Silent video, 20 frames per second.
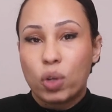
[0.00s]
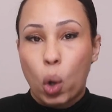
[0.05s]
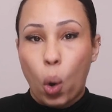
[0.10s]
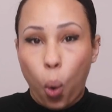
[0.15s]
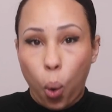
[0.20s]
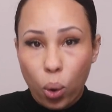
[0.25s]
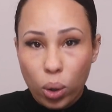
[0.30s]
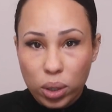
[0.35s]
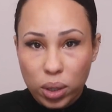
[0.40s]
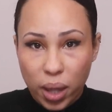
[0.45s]
a
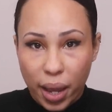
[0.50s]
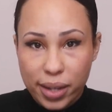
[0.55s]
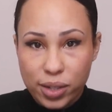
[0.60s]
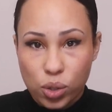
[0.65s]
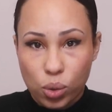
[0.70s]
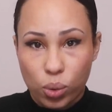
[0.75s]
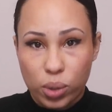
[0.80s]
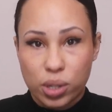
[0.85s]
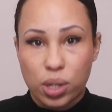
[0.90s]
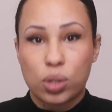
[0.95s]
core light
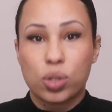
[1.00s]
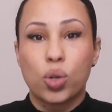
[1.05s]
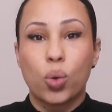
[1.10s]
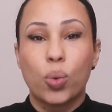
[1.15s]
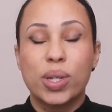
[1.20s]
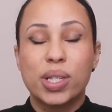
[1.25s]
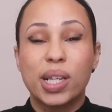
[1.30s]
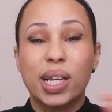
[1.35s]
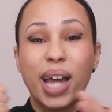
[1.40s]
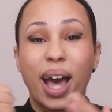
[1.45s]
source. So it's
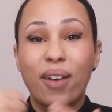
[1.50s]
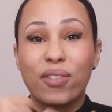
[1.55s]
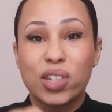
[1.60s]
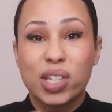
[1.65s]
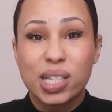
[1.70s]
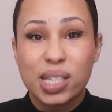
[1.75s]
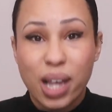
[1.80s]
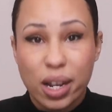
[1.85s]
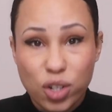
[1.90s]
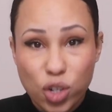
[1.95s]
always gonna have a
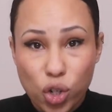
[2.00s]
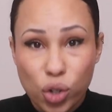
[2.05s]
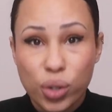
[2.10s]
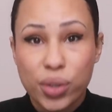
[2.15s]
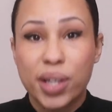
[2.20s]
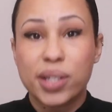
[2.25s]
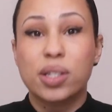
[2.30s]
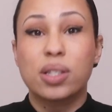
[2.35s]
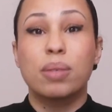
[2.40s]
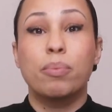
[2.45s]
center
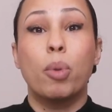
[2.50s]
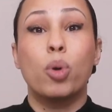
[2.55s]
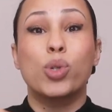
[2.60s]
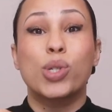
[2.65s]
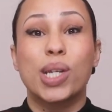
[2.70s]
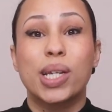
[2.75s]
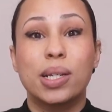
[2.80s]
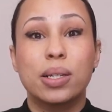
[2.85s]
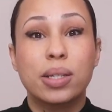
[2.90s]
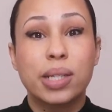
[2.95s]
that's the
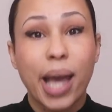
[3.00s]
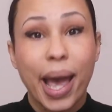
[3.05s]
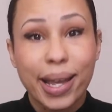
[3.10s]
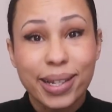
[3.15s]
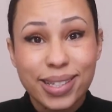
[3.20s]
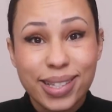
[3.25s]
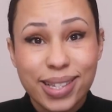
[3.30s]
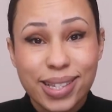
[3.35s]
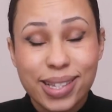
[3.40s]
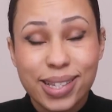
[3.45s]
most
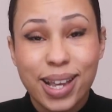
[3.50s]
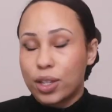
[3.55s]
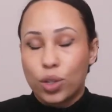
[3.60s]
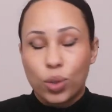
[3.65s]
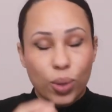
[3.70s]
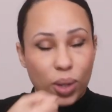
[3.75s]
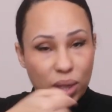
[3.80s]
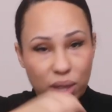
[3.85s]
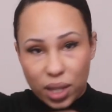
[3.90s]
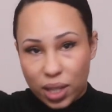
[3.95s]
intense.
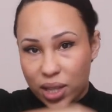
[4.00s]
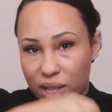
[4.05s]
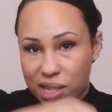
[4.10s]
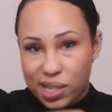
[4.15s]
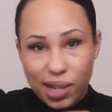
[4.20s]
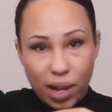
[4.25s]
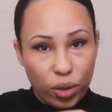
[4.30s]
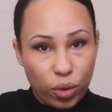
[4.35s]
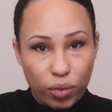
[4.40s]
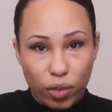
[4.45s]
You can think the
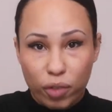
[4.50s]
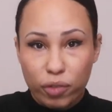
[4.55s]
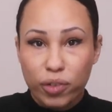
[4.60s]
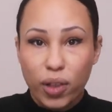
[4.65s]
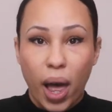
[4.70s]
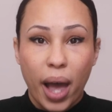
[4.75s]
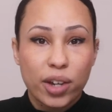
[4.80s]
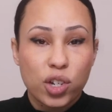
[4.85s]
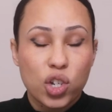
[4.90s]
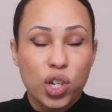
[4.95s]
center of a
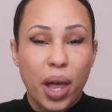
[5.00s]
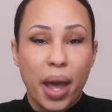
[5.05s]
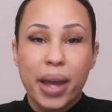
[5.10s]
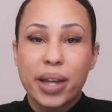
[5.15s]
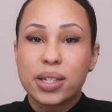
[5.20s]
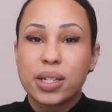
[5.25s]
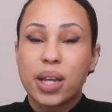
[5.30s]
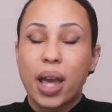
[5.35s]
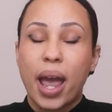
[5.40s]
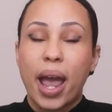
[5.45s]

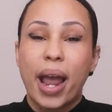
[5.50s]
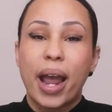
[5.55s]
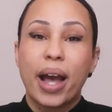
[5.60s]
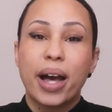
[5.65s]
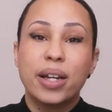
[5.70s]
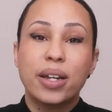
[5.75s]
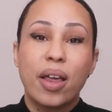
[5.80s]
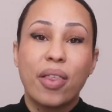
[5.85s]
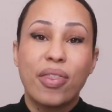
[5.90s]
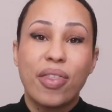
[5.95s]
flashlight,
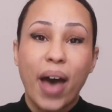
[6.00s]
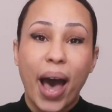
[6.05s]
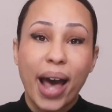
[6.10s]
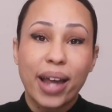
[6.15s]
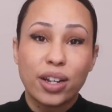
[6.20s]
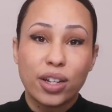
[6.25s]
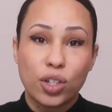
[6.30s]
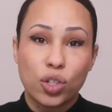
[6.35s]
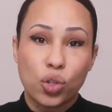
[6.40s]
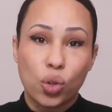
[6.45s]
and
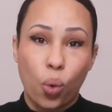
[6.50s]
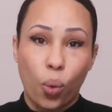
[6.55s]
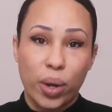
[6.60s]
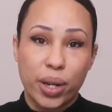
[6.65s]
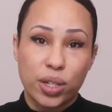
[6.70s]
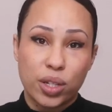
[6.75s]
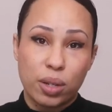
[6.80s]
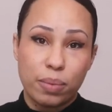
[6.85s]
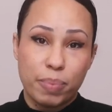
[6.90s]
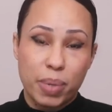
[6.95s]
that is
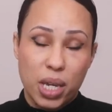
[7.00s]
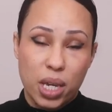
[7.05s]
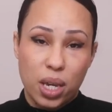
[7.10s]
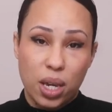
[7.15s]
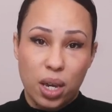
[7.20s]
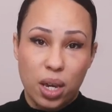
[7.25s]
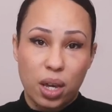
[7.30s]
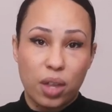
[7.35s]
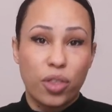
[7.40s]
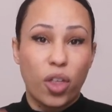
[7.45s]
going to be